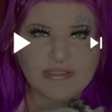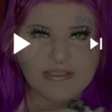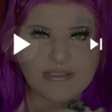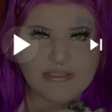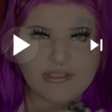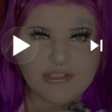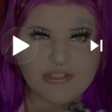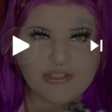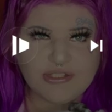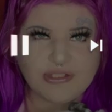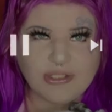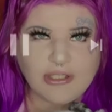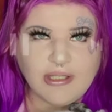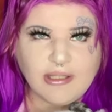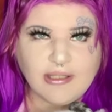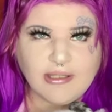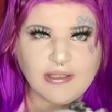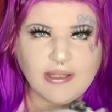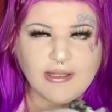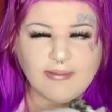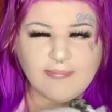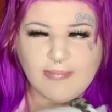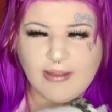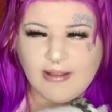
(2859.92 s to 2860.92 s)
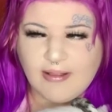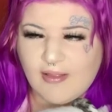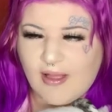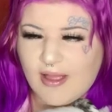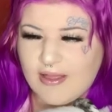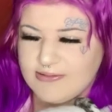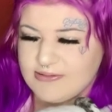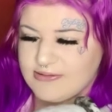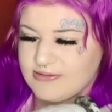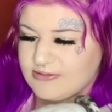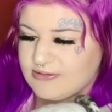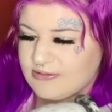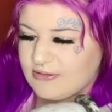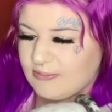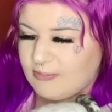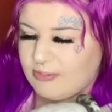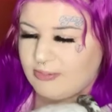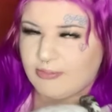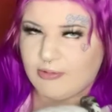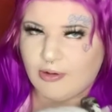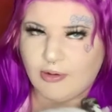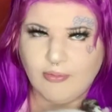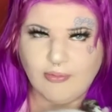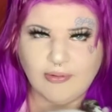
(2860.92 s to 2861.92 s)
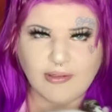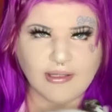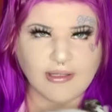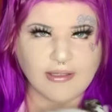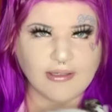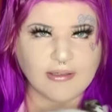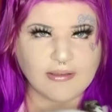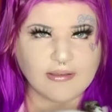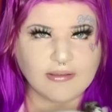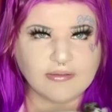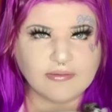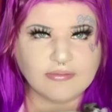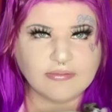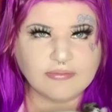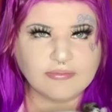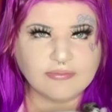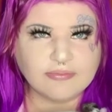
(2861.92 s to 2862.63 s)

shit, and my glasses are broken.